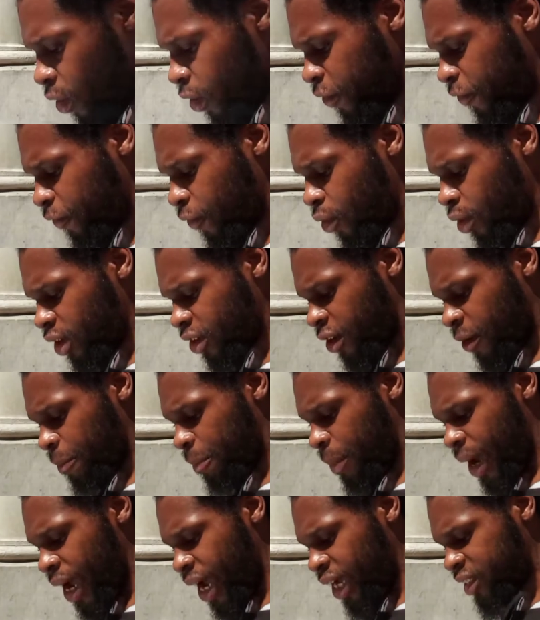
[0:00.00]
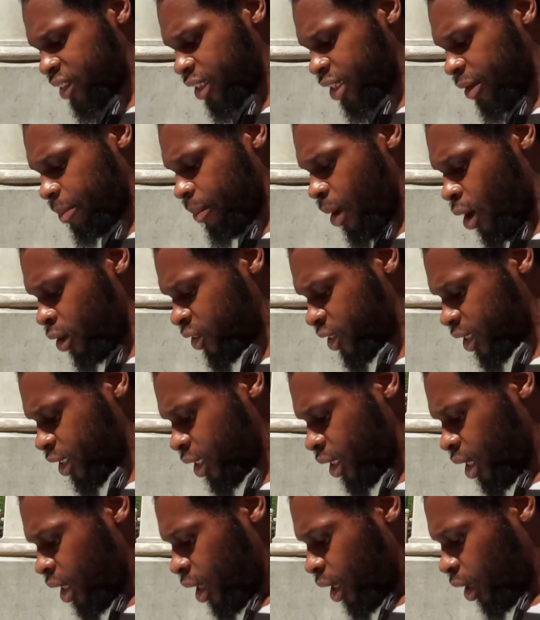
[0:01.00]
is full of compassion and
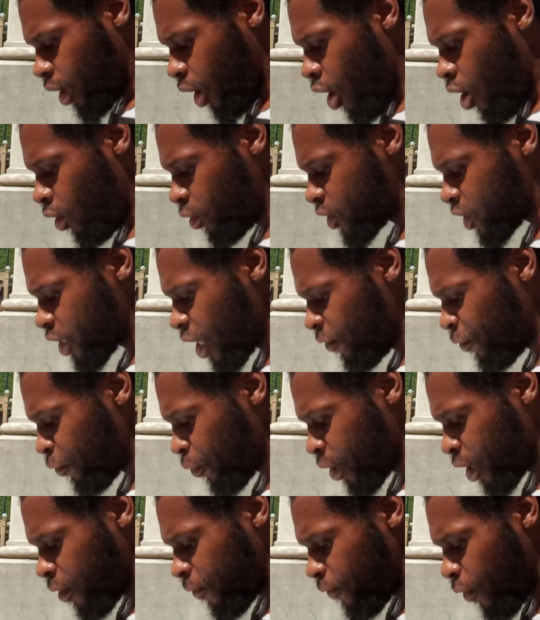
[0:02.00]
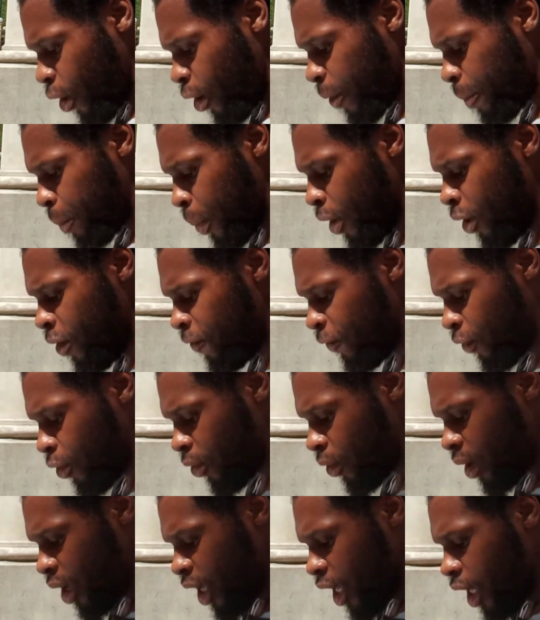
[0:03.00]
mercy, long-suffering and very
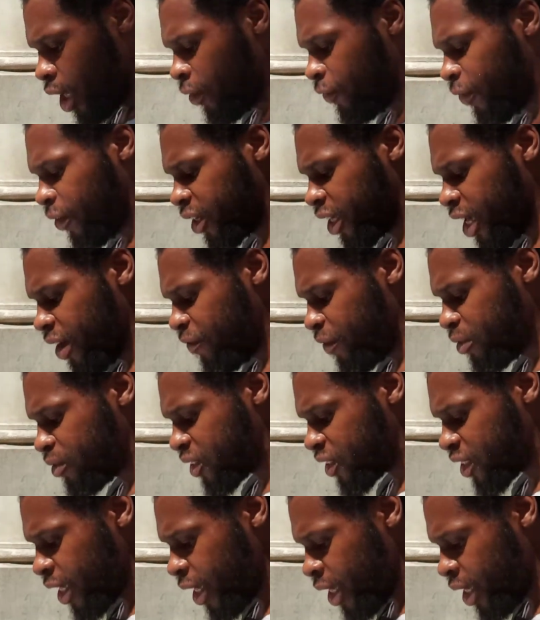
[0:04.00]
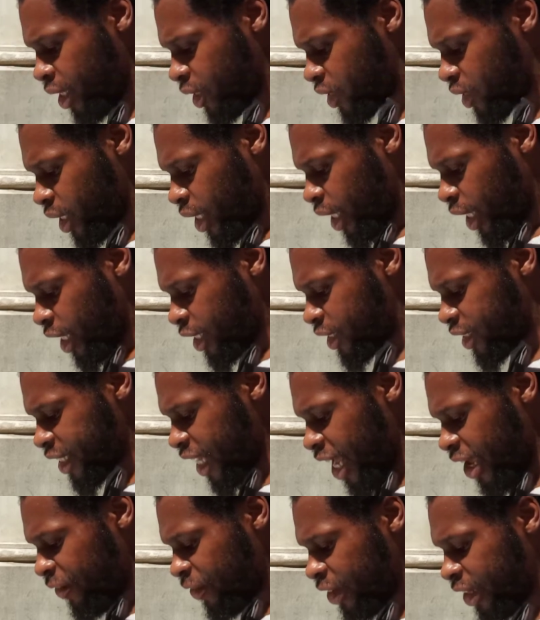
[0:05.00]
pitiful, and forgiveth sins, and
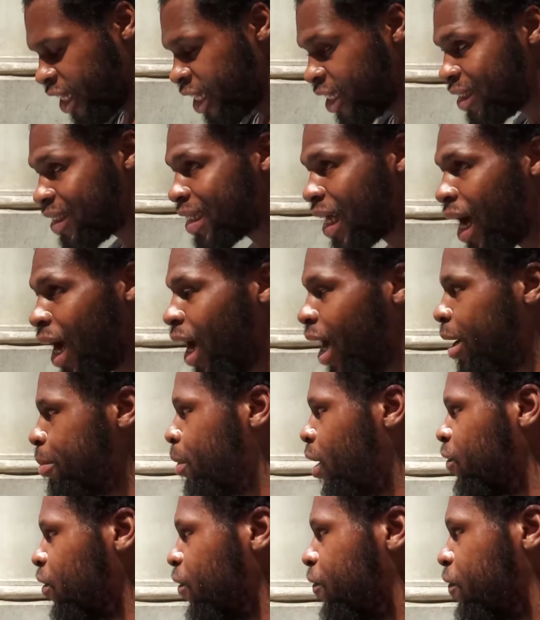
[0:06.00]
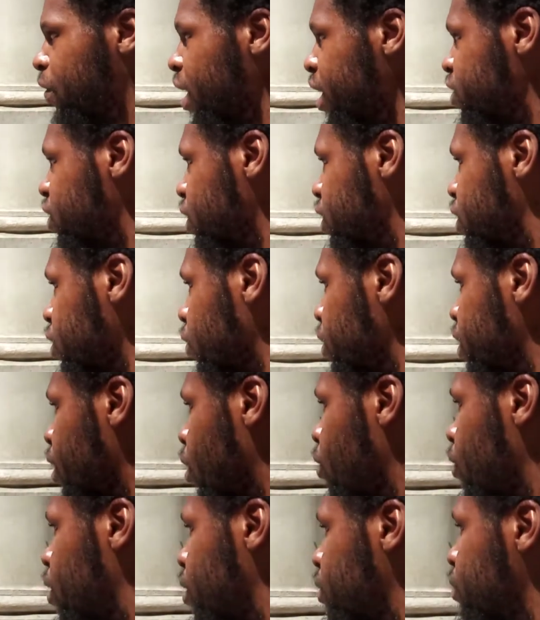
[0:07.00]
saveth in time of affliction. So he's
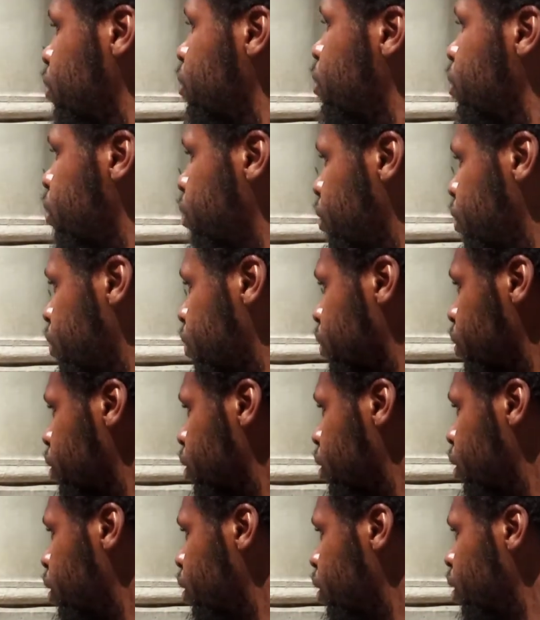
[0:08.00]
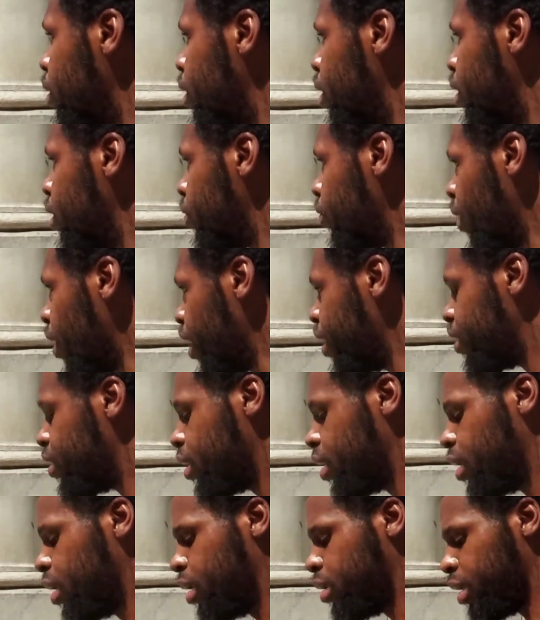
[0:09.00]
going to, amen. Right.
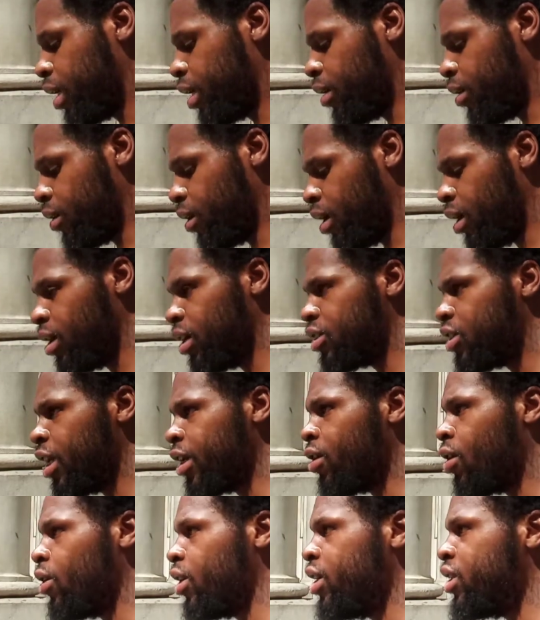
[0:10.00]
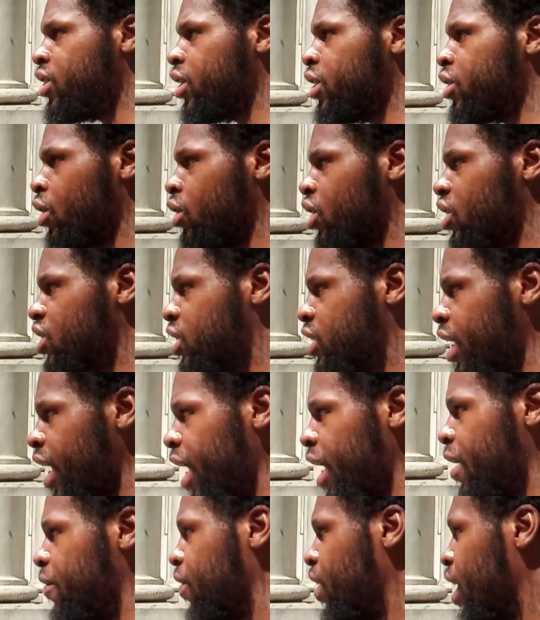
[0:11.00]
He's gonna
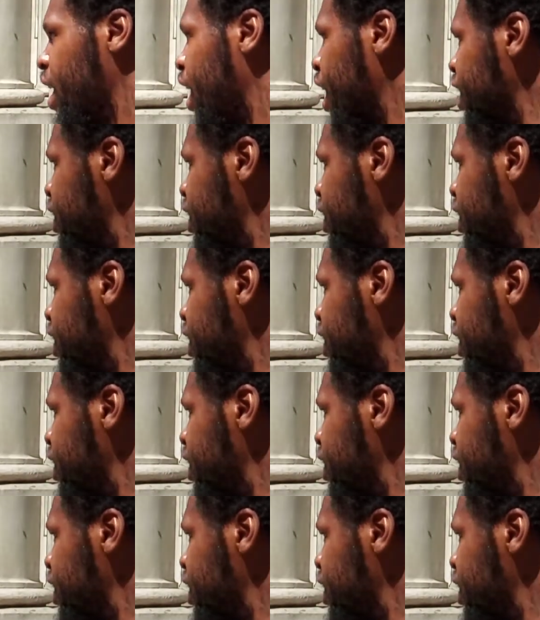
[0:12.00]
save in